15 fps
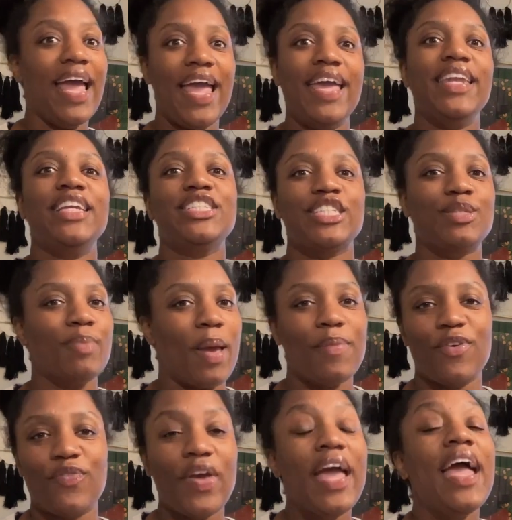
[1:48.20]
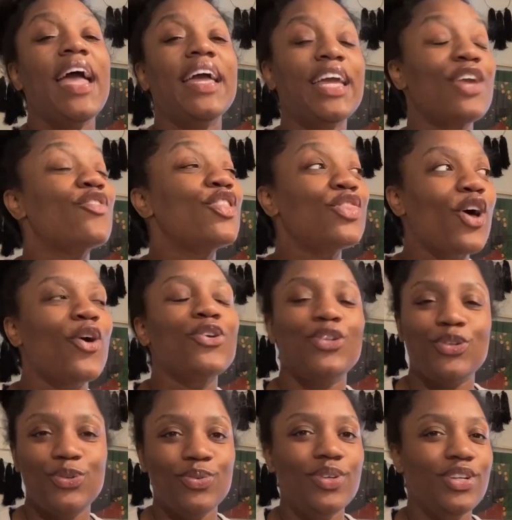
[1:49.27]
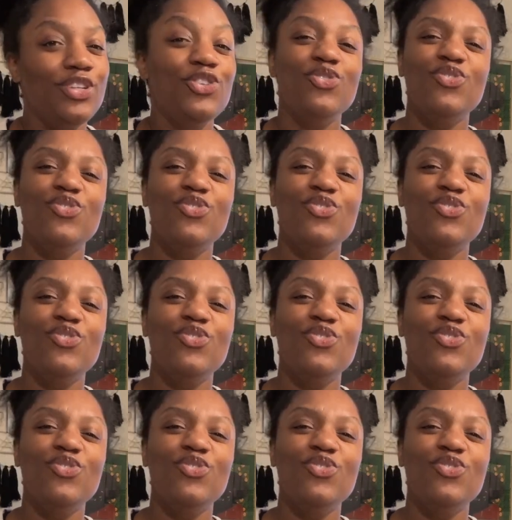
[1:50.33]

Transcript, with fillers: And it just made me, and even though you, you